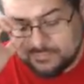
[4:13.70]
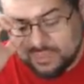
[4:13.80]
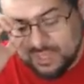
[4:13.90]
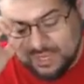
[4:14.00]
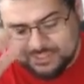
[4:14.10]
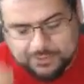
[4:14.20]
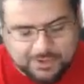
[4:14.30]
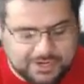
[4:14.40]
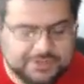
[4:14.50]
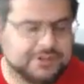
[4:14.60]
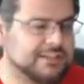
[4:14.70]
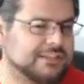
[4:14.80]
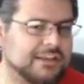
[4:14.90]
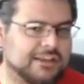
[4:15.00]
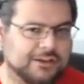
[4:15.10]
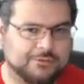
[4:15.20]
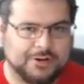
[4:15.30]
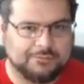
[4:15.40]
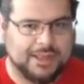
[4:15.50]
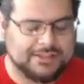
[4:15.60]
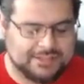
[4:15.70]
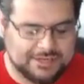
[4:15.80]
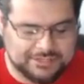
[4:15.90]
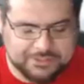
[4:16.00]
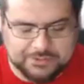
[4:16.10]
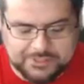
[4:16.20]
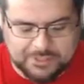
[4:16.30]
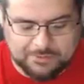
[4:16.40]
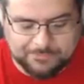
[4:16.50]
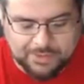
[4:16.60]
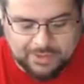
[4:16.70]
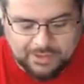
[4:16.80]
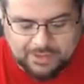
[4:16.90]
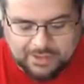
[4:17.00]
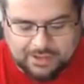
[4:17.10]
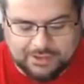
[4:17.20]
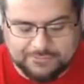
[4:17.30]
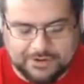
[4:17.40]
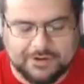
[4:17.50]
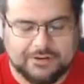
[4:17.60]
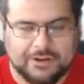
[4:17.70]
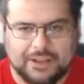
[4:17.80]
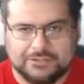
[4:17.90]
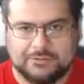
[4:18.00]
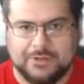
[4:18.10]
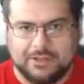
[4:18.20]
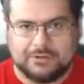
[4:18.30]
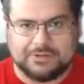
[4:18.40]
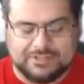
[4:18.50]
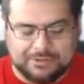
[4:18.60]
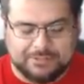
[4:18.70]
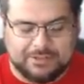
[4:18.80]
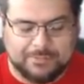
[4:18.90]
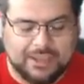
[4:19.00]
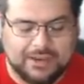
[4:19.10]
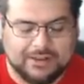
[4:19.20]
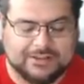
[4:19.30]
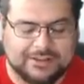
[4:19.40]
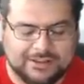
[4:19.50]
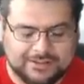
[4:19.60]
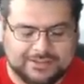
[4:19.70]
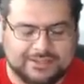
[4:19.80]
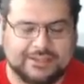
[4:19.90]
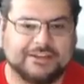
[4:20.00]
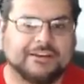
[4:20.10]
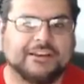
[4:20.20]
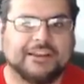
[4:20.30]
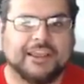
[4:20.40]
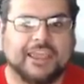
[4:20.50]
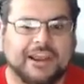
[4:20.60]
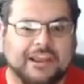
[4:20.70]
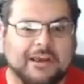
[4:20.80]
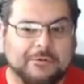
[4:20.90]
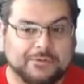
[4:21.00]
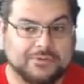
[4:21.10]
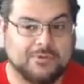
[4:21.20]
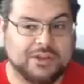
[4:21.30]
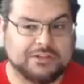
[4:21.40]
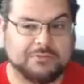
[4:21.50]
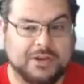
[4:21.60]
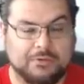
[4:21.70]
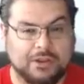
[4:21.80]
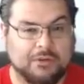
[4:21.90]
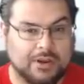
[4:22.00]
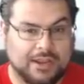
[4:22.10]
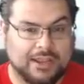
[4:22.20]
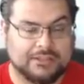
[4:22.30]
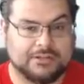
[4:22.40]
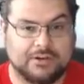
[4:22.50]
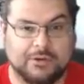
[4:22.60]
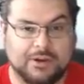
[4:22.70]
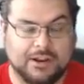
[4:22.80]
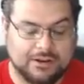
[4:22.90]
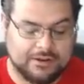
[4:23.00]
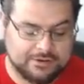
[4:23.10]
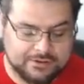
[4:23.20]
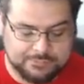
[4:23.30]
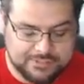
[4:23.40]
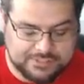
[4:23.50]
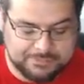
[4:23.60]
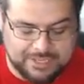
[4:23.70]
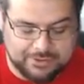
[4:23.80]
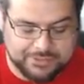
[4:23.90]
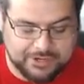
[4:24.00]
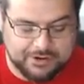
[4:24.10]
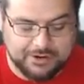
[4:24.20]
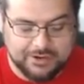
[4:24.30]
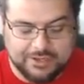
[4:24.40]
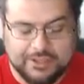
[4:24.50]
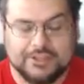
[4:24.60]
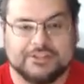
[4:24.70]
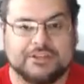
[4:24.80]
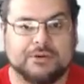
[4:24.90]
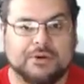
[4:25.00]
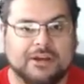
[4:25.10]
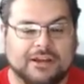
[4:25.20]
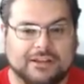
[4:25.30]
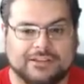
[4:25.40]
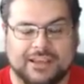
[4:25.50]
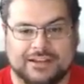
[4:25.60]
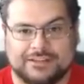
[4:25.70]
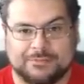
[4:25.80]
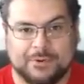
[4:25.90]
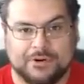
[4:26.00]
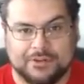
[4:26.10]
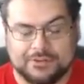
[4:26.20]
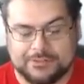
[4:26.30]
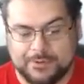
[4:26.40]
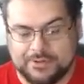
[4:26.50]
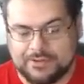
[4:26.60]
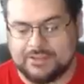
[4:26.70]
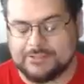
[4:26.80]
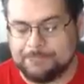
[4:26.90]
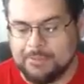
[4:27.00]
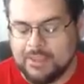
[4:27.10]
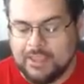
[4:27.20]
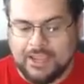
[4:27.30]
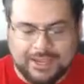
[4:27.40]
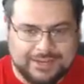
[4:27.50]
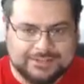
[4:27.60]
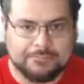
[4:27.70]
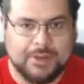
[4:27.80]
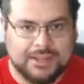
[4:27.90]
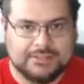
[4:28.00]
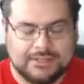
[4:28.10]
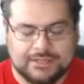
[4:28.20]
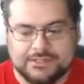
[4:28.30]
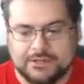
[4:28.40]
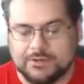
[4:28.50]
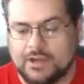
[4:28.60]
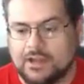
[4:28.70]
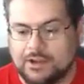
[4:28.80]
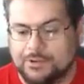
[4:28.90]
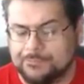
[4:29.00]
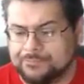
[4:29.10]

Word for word: I do want to address a, a one mindset issue. So uh, I figured you guys would be a little stumped in the beginning to, to kind of come up with some questions, but I really want to answer, and I want to kind of put something out there to uh, to kind of spur spur things. And it's a mindset issue. Um,